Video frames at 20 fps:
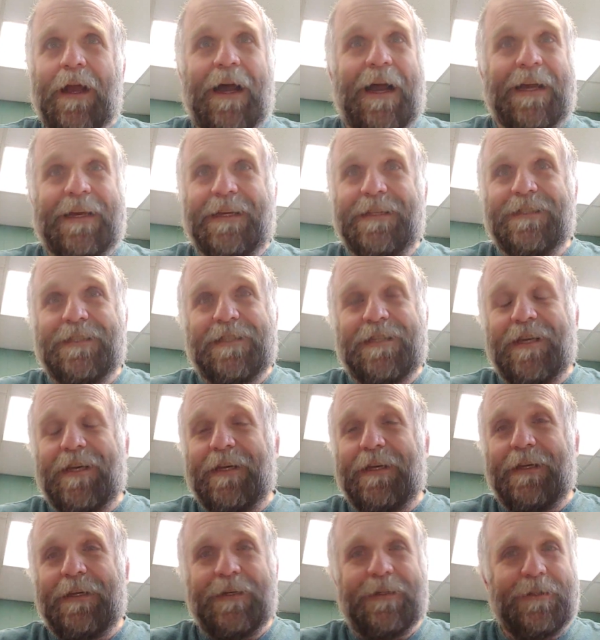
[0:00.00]
I can
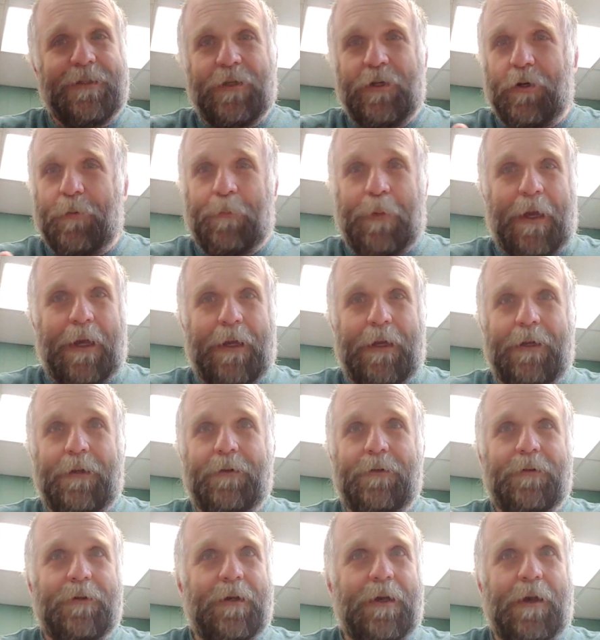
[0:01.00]
see your
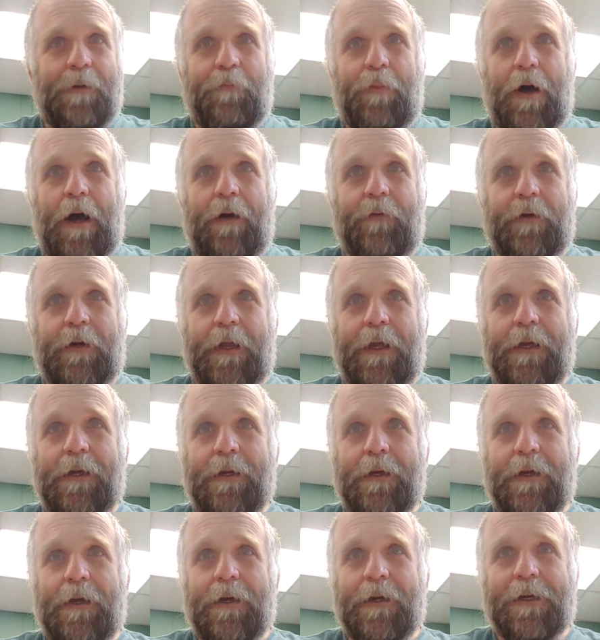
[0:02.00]
pain and poverty,
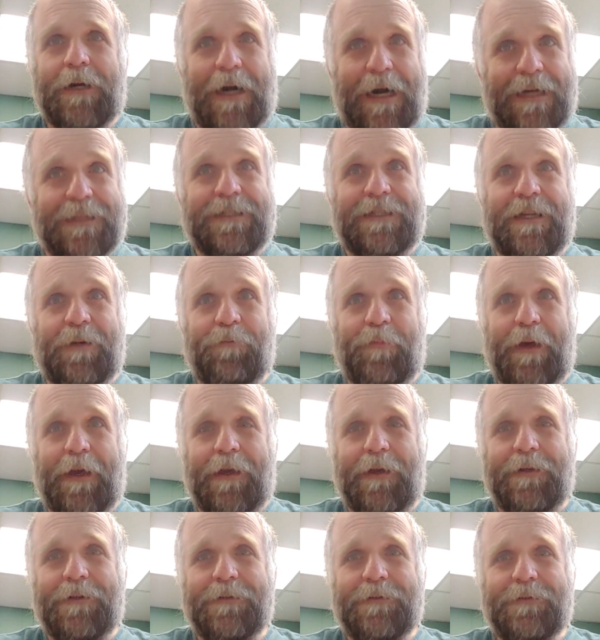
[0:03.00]
constant
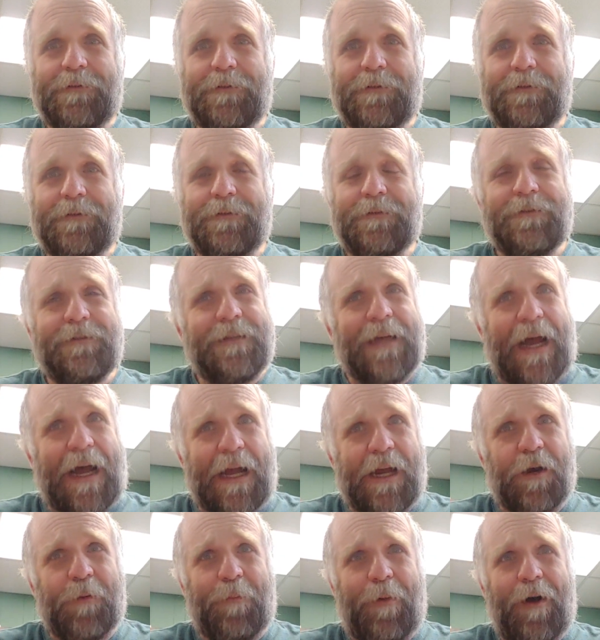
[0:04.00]
pain,
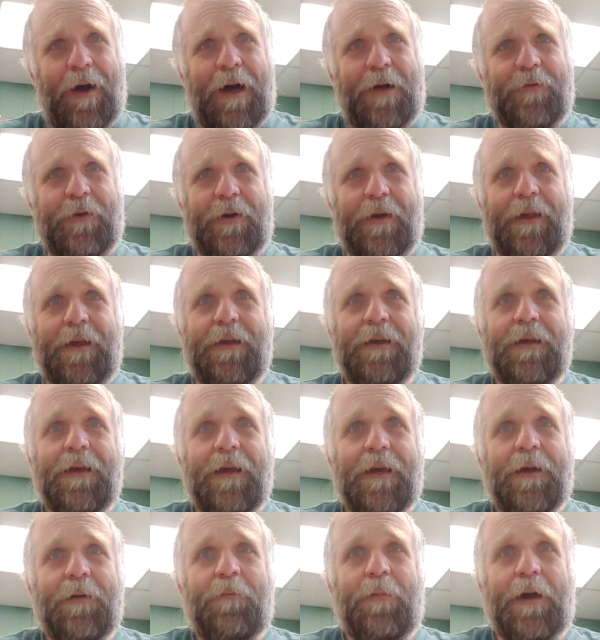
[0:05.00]
dire poverty,
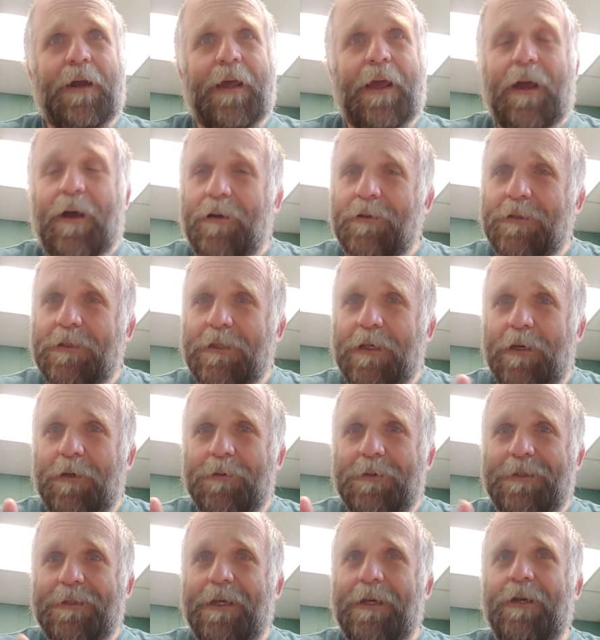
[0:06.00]
but I
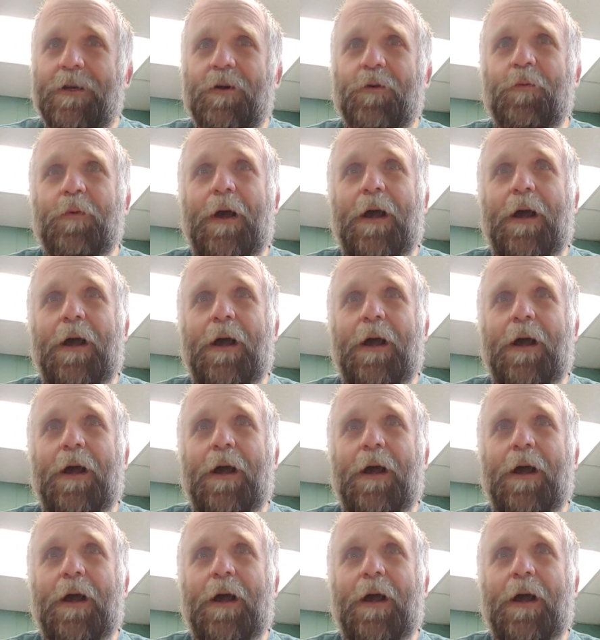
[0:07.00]
also see your